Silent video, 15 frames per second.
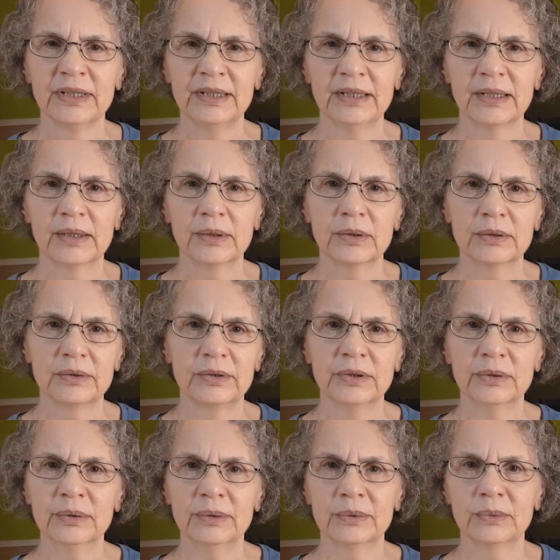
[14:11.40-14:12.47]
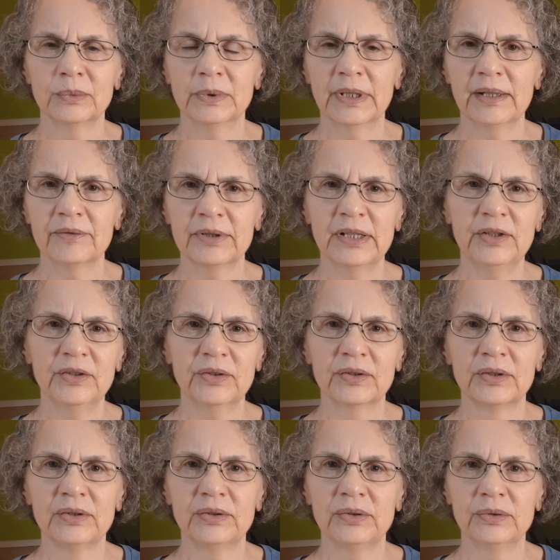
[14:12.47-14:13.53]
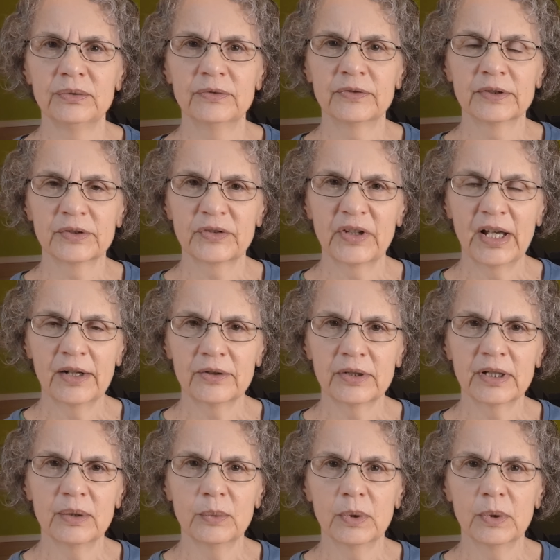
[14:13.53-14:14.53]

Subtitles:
doing whatever he's going to do for a Saturday,